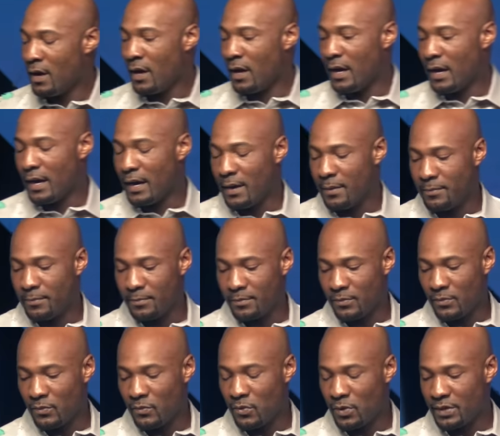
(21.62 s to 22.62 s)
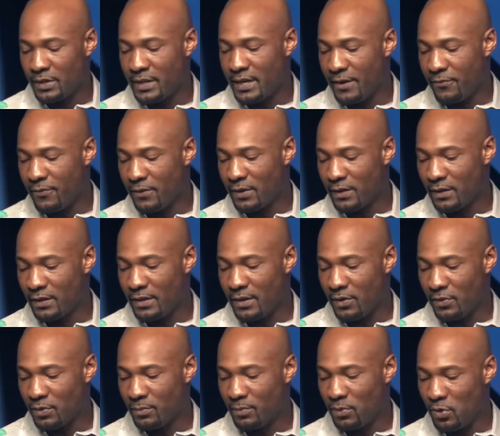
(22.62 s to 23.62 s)
Um, we're definitely
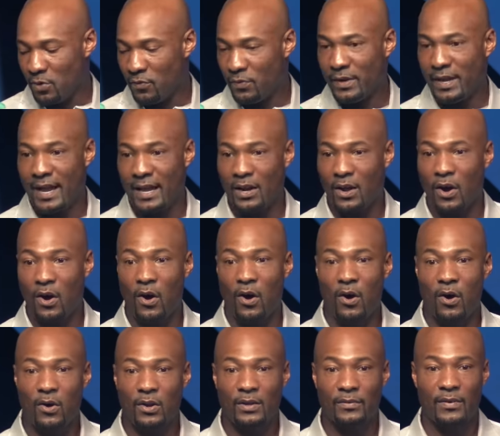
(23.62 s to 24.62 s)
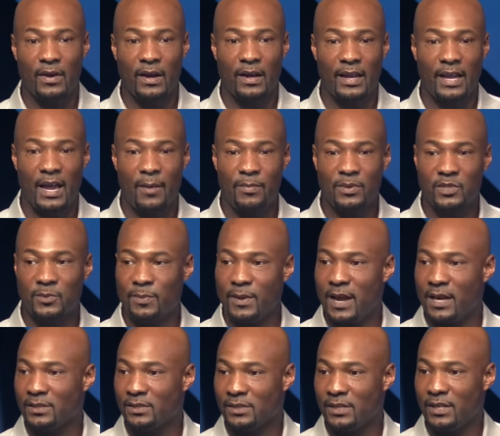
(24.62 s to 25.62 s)
on the move. We got all of our campus
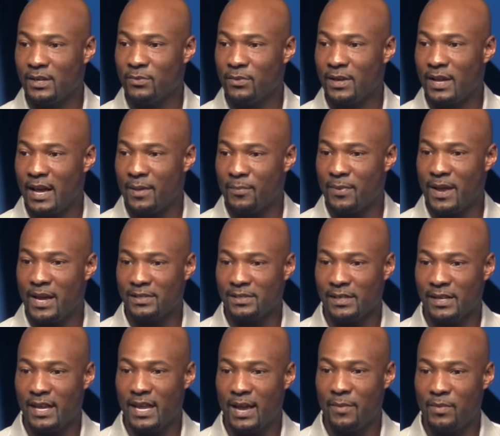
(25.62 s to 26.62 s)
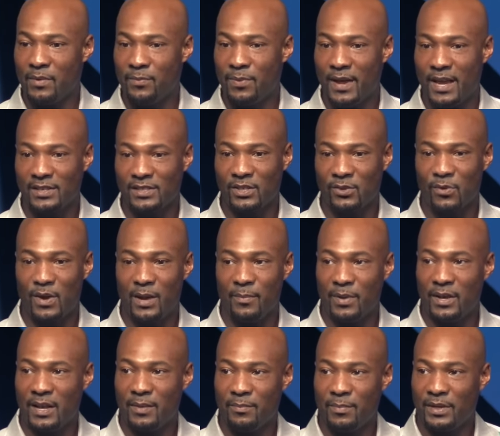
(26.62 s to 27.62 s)
pastors here. We got Pastor Hammond, Pastor
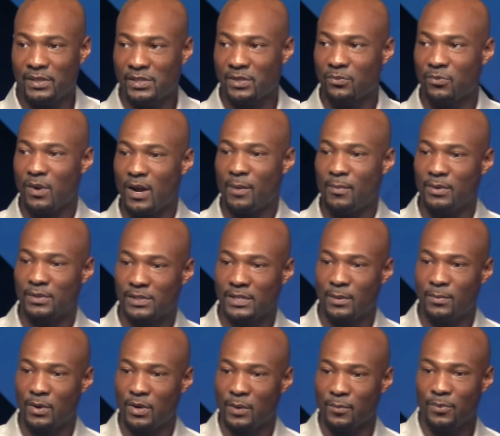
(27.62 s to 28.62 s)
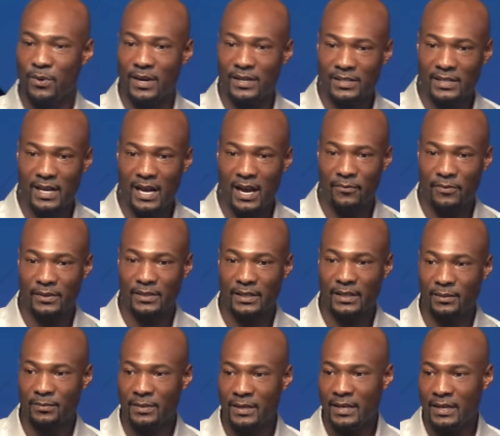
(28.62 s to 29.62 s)
Raymond, and Bishop Roberts. Come on and praise God for
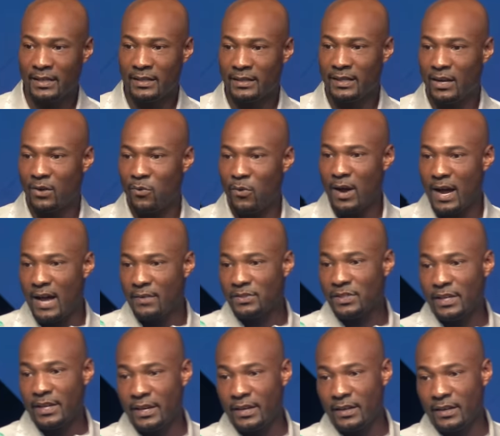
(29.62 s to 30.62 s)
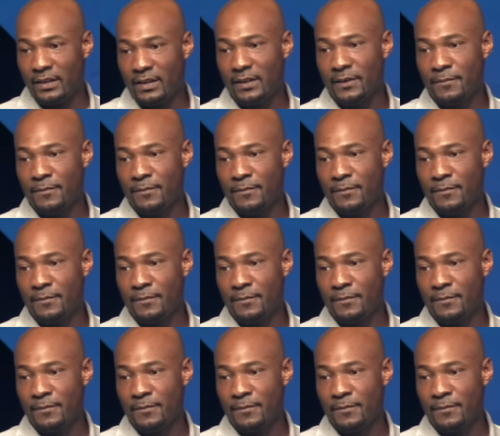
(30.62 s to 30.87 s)
them. Their wives are here